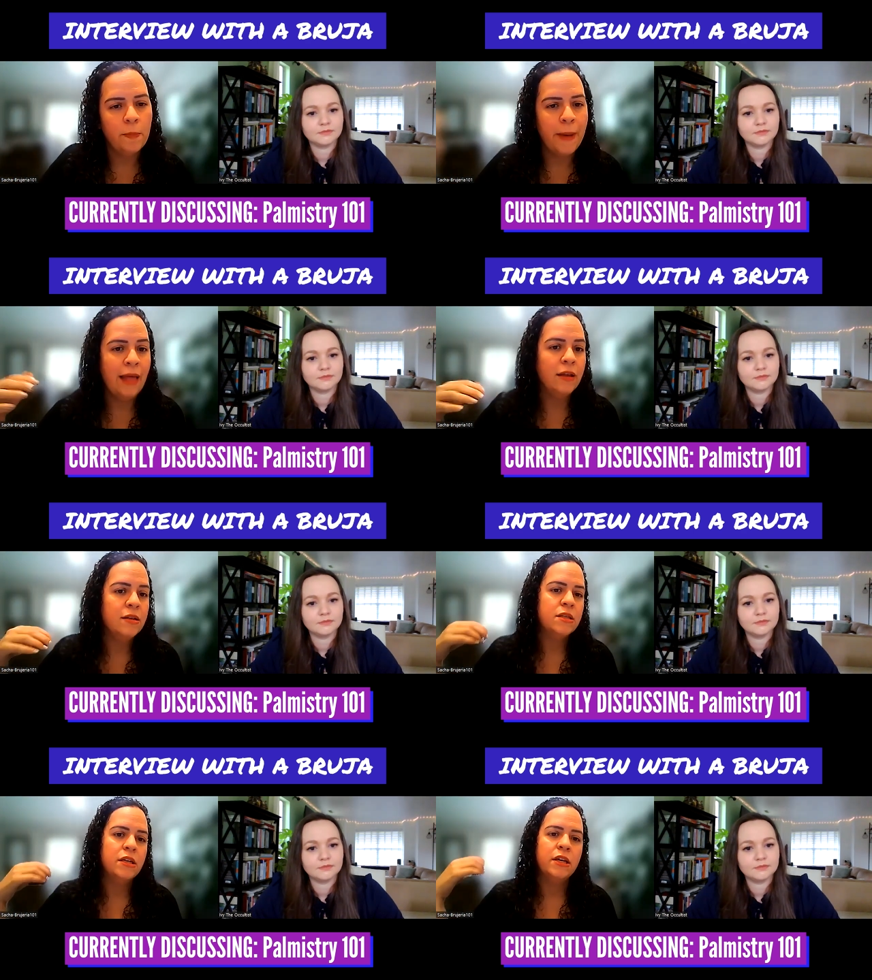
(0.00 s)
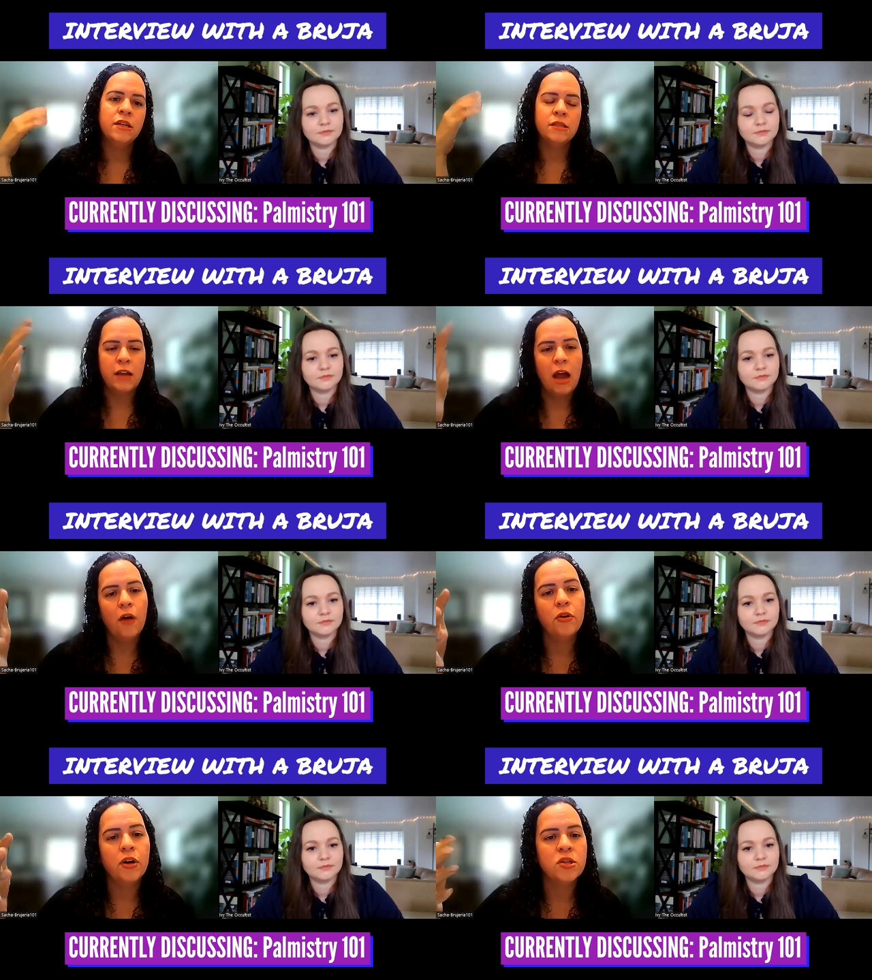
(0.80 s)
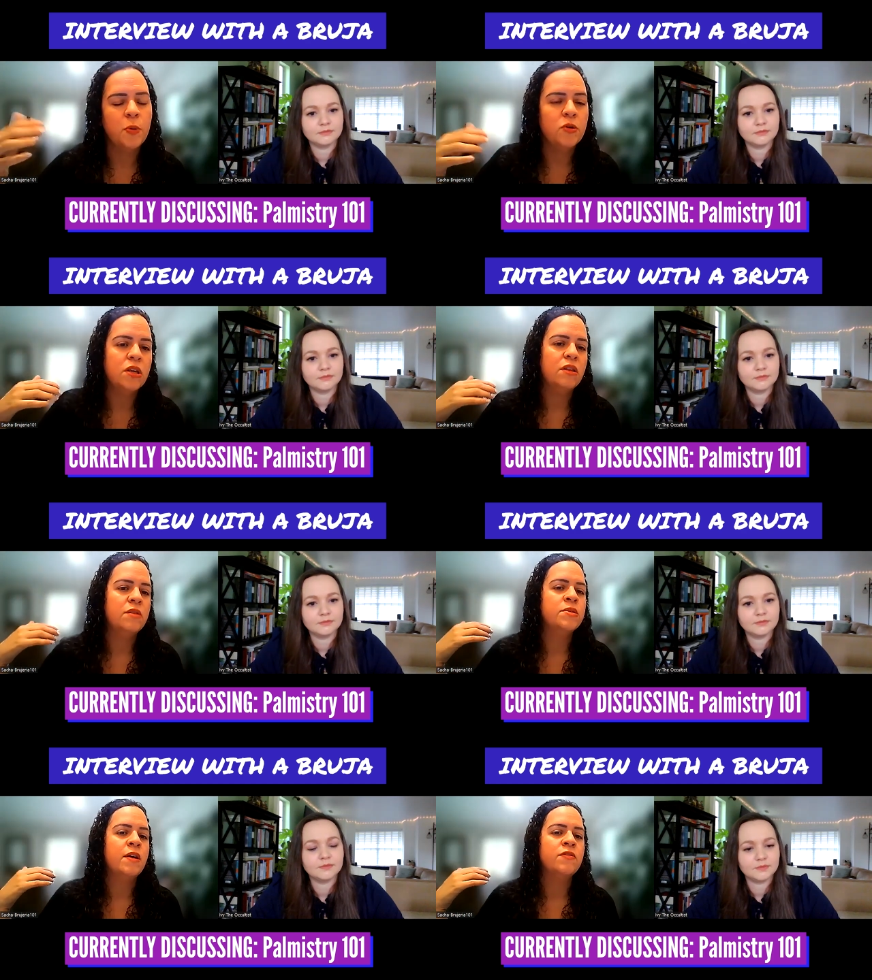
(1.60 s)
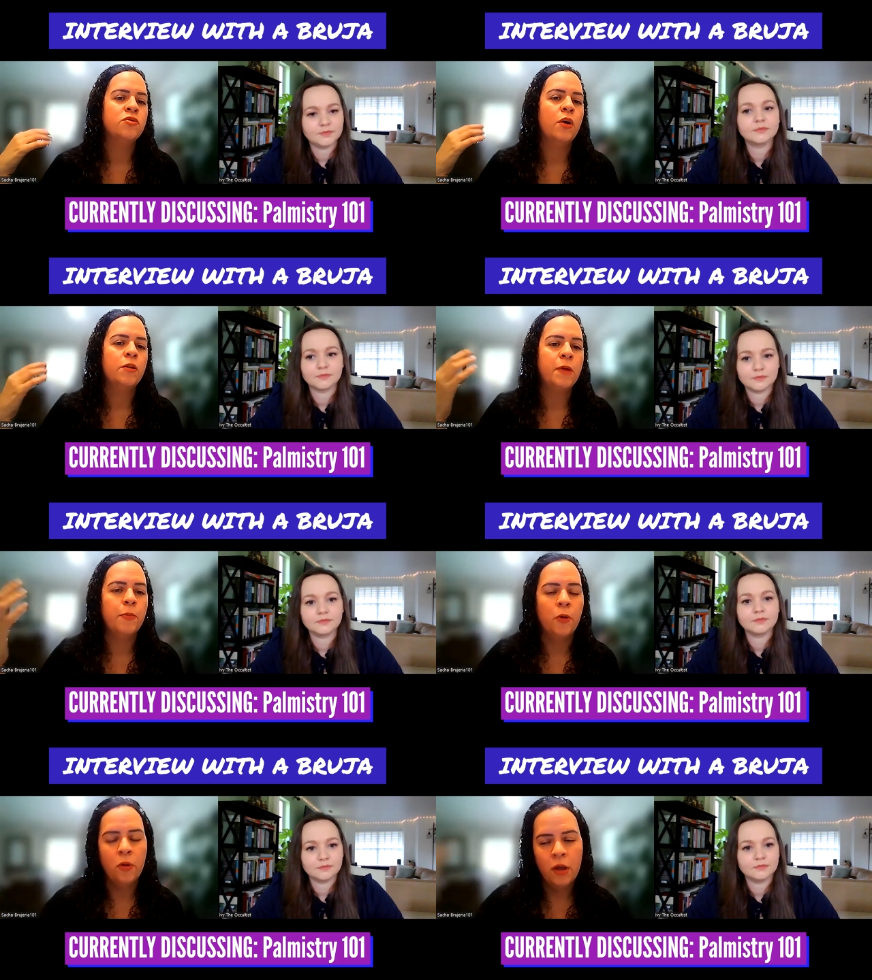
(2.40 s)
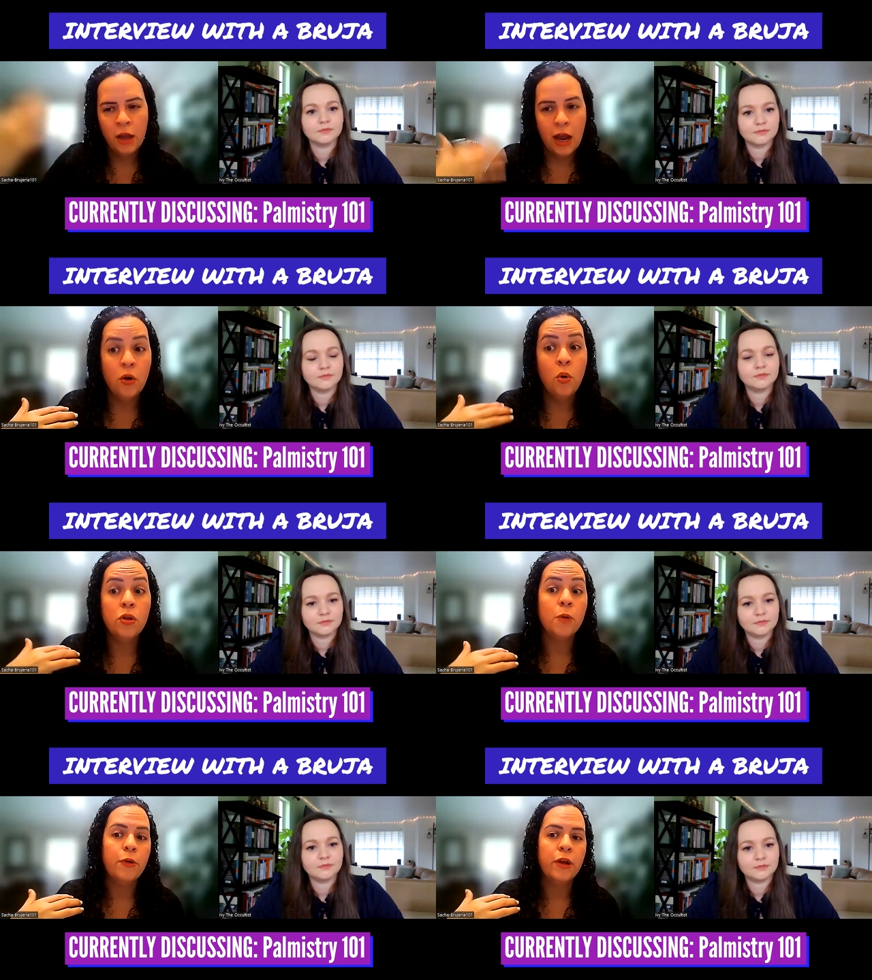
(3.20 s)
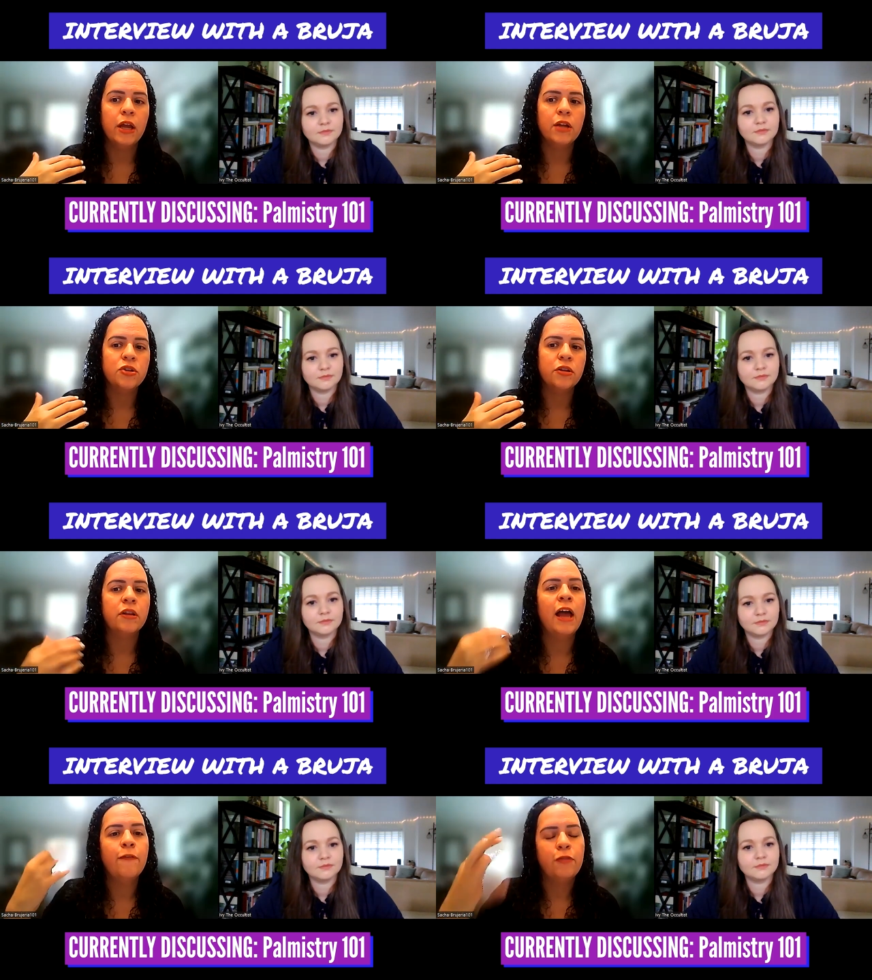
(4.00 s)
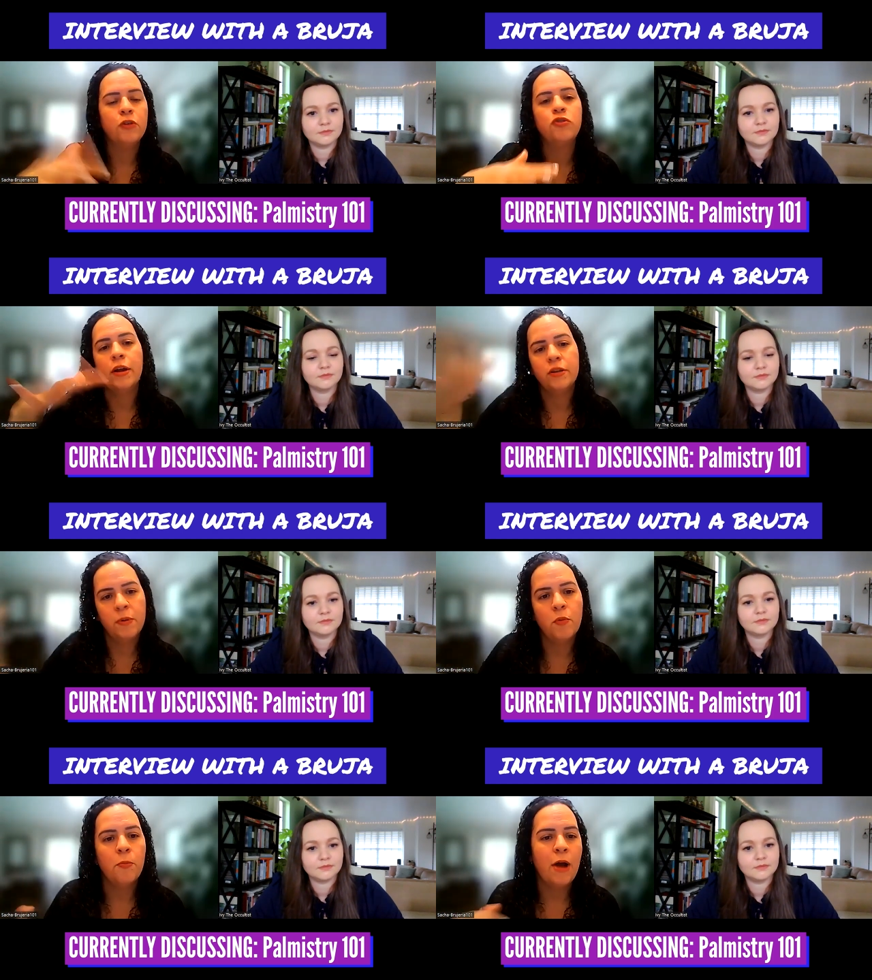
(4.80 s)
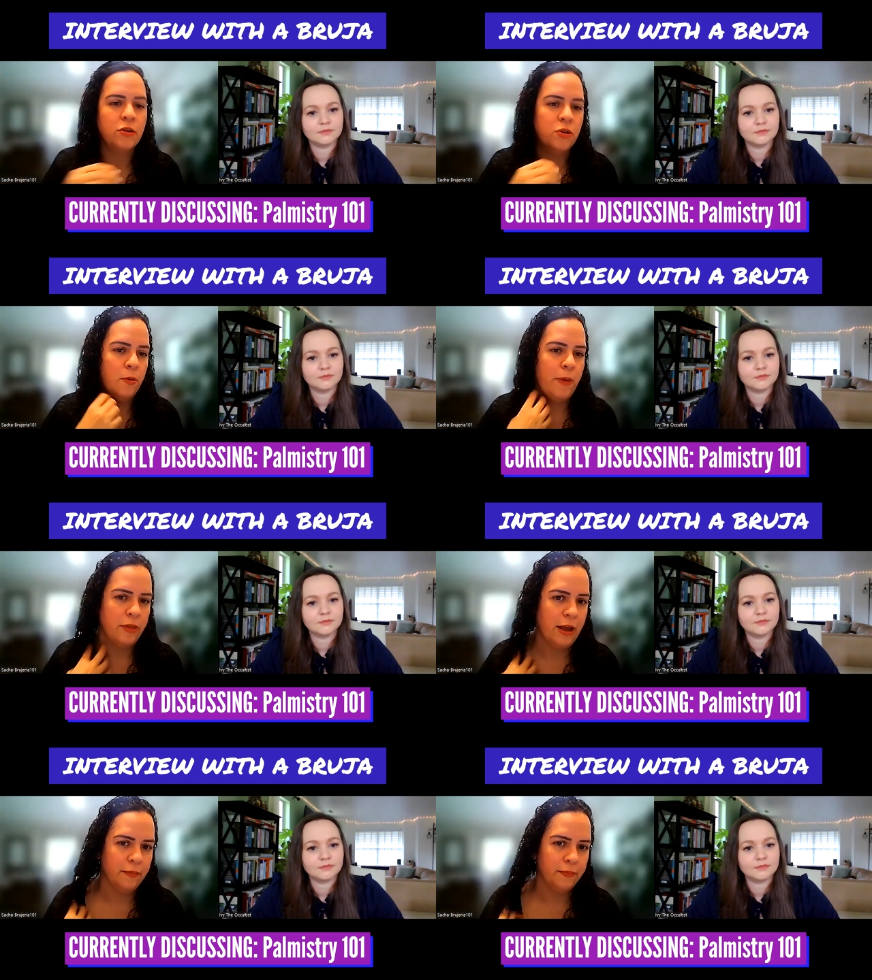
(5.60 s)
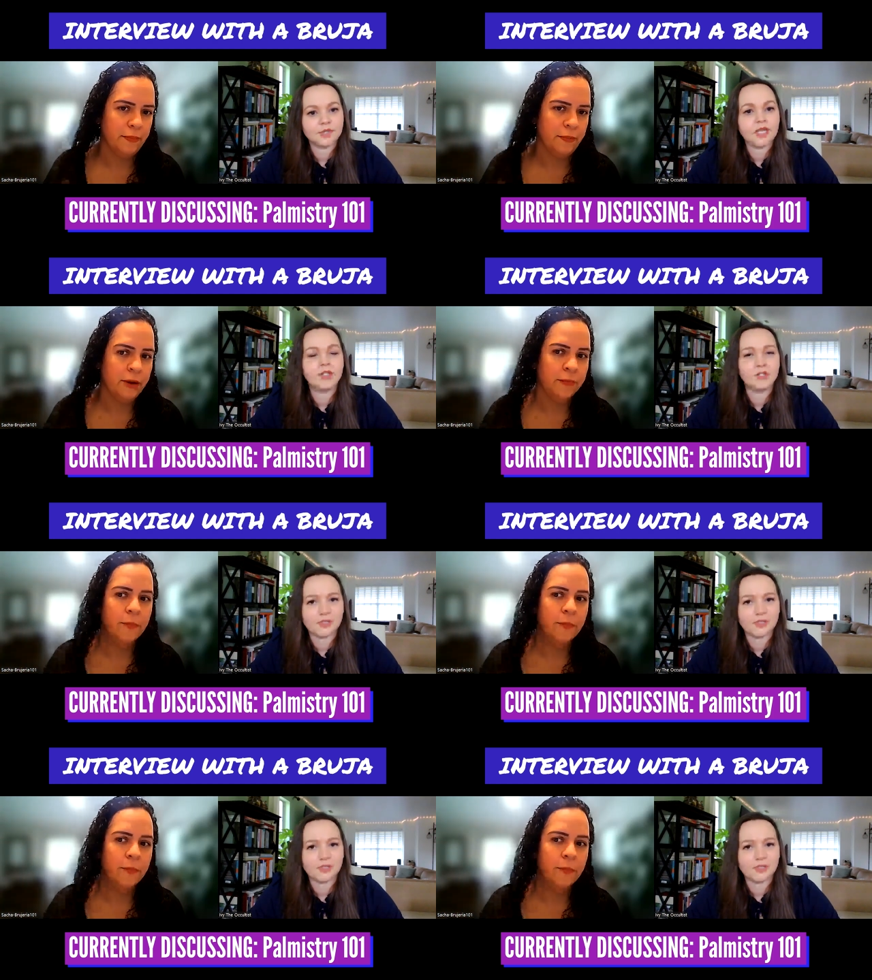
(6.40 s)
Speaker 1: balance is, and how they're exposing themselves to other people, and who they're bringing into their life. They're trying to be more practical about that, right?